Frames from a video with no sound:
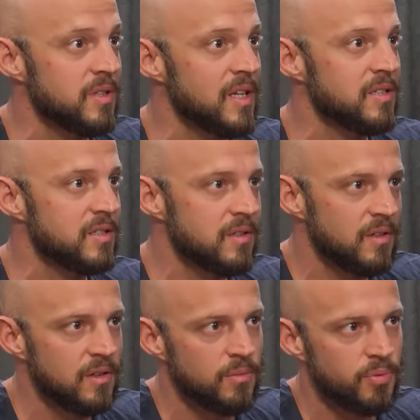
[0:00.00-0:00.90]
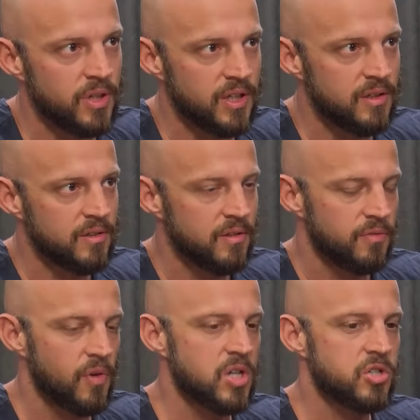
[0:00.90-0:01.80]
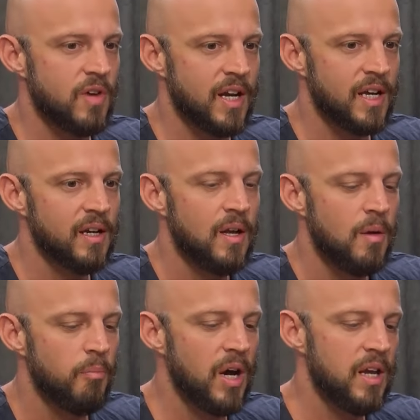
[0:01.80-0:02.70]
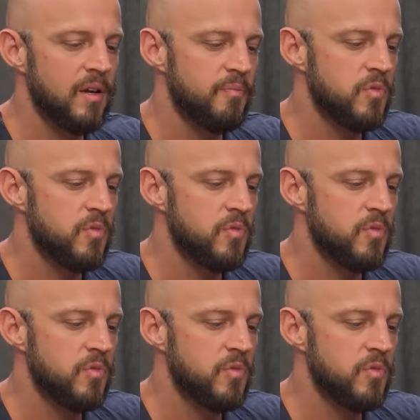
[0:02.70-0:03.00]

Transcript: and that's pretty frustrating. But